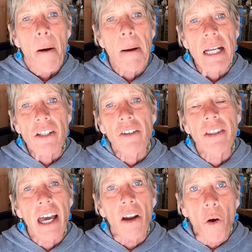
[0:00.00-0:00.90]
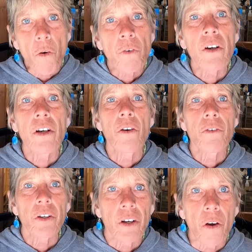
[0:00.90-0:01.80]
by doing that over and
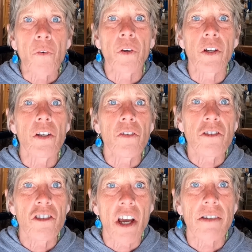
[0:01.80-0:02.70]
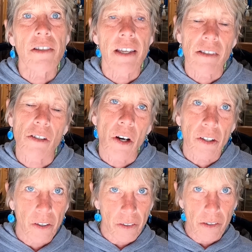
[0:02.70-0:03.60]
over and over, you just get
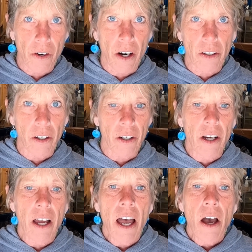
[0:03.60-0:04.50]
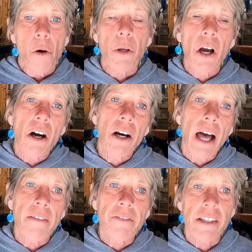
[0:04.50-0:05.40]
stronger and stronger. We all
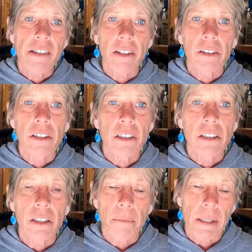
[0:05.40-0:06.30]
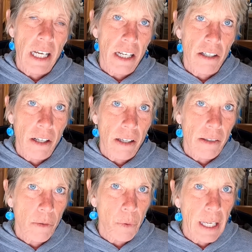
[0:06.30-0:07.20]
have physical
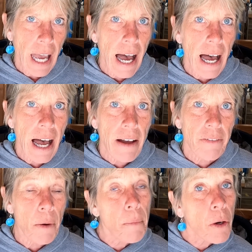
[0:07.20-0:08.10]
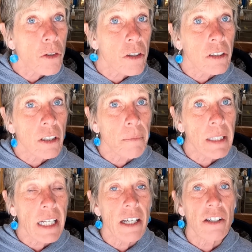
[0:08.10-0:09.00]
limitations. We have emotional
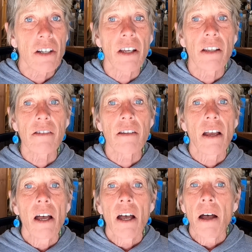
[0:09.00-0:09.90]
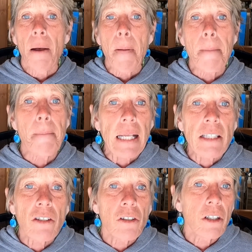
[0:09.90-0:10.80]
limitations.
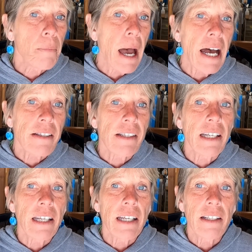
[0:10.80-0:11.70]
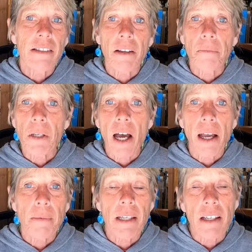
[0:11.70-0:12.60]
Mental capacity
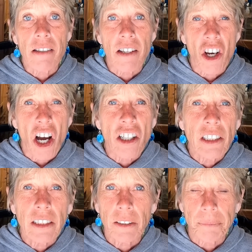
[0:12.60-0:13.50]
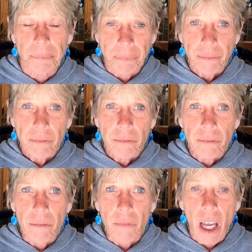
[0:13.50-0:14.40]
sometimes is a challenge.
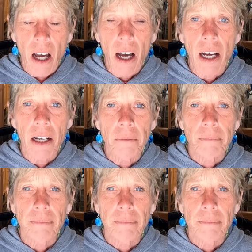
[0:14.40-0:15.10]
I